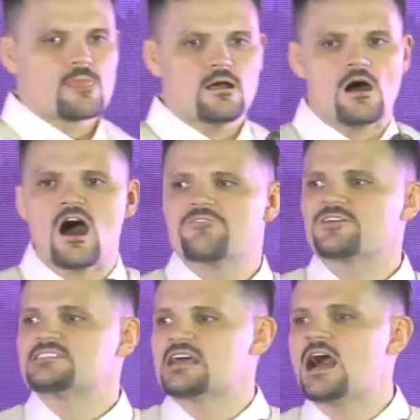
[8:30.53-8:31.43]

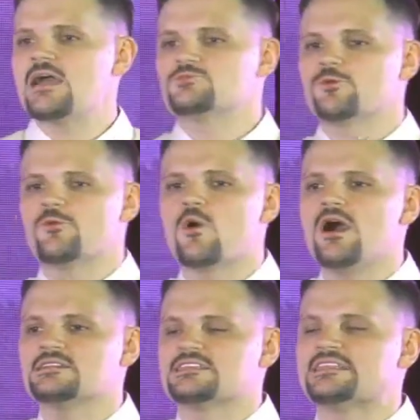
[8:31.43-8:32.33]
Oftentimes we
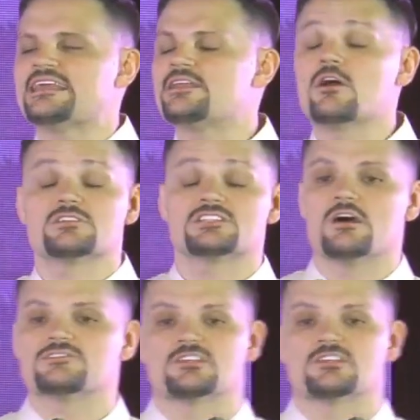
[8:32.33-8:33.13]
want to lead ourselves to